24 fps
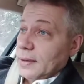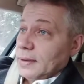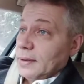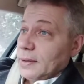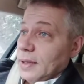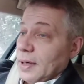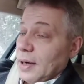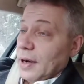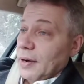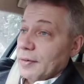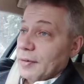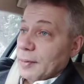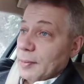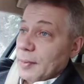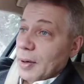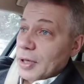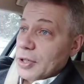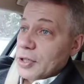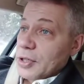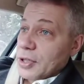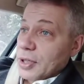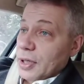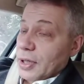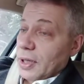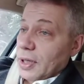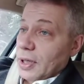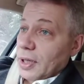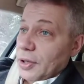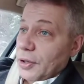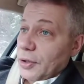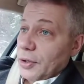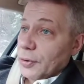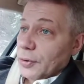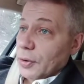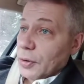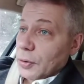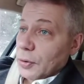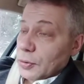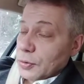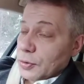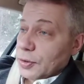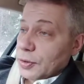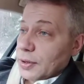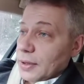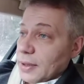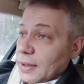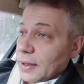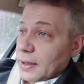However much
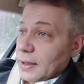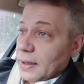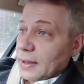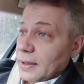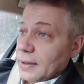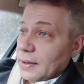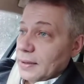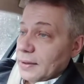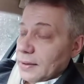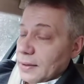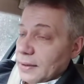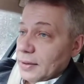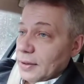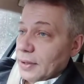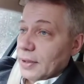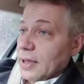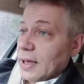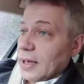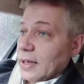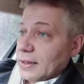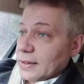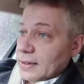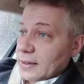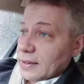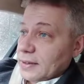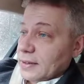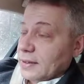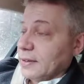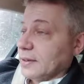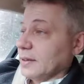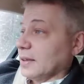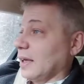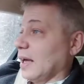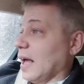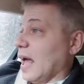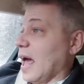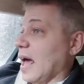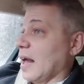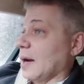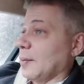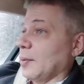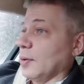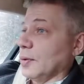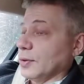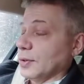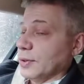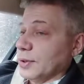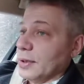Euros look at us as
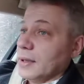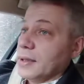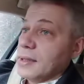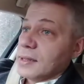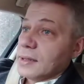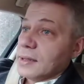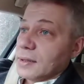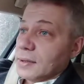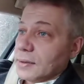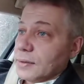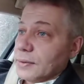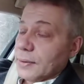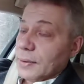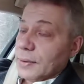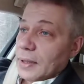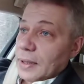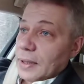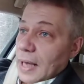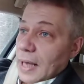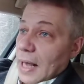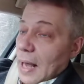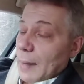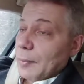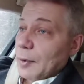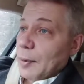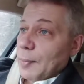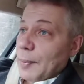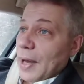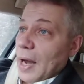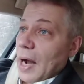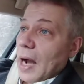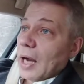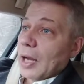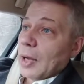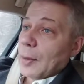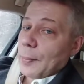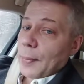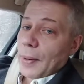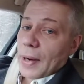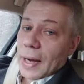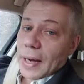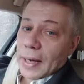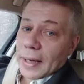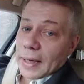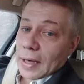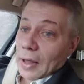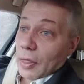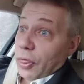animals who happen to be
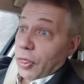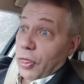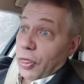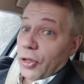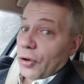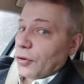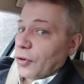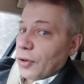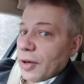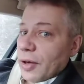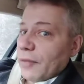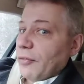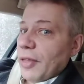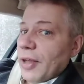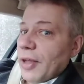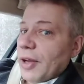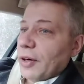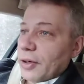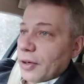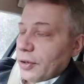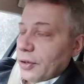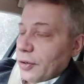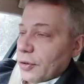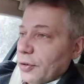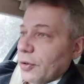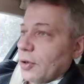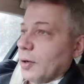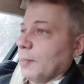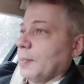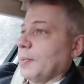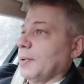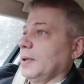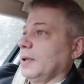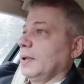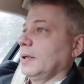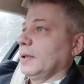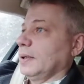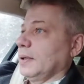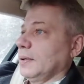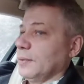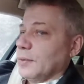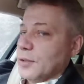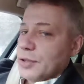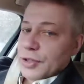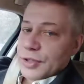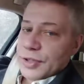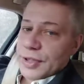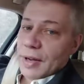occupying a third of their Europe,
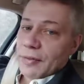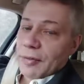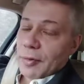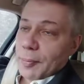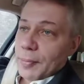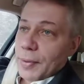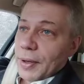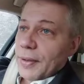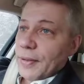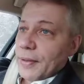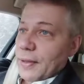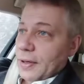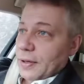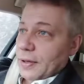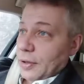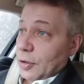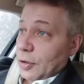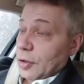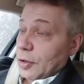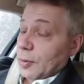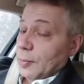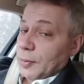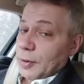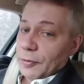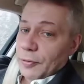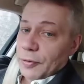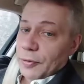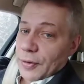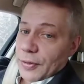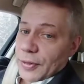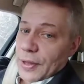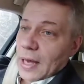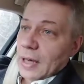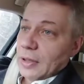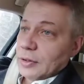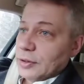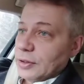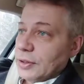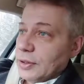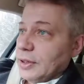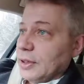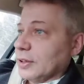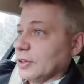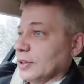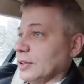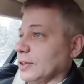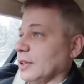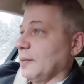which has never been their Europe. For 1,000
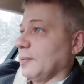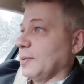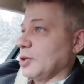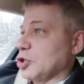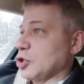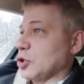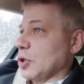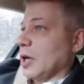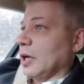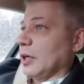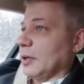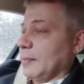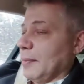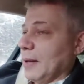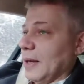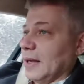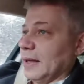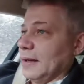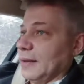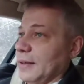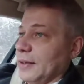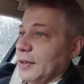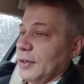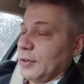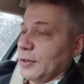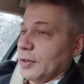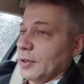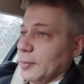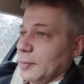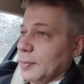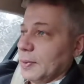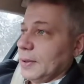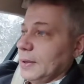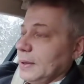years, they've been trying to make it their Europe.